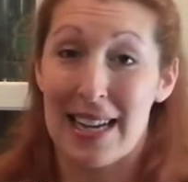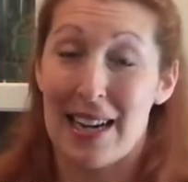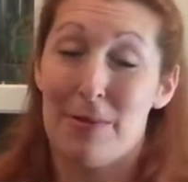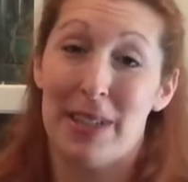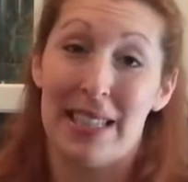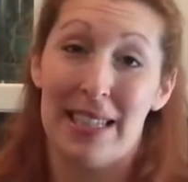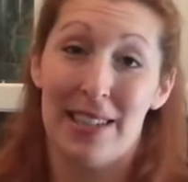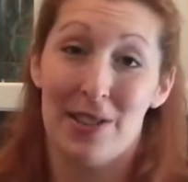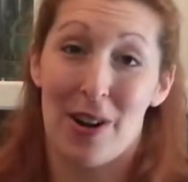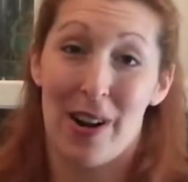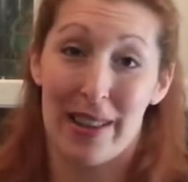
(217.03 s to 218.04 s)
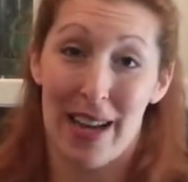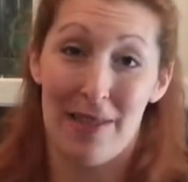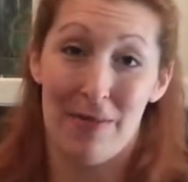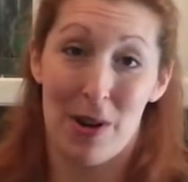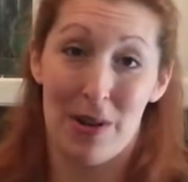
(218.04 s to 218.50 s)
and I really need your
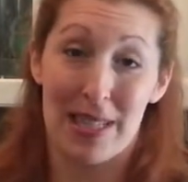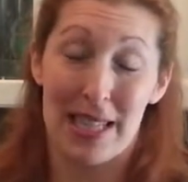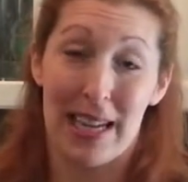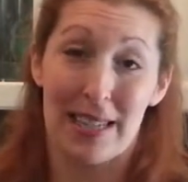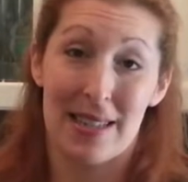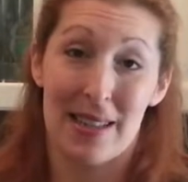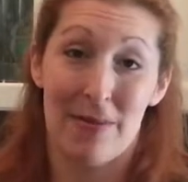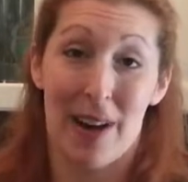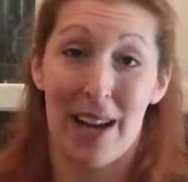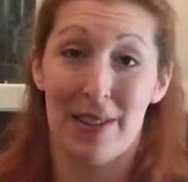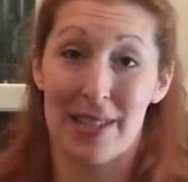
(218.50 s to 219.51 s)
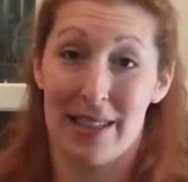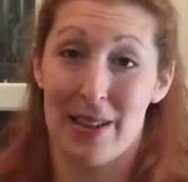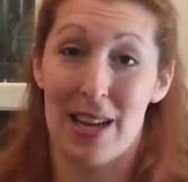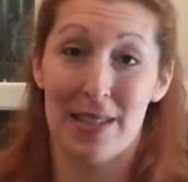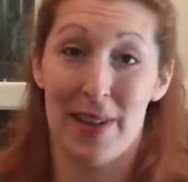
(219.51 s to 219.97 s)
online vote to get to the finals in
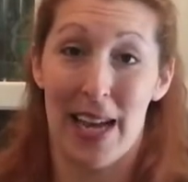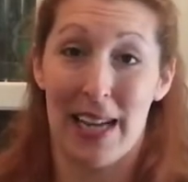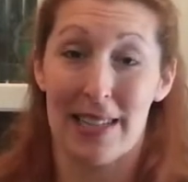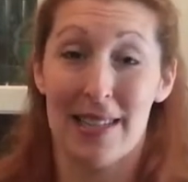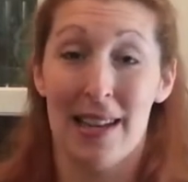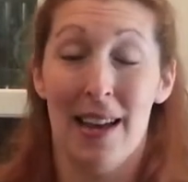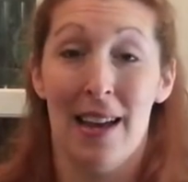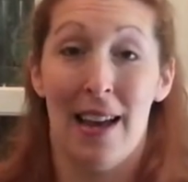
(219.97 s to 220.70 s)
Las Vegas.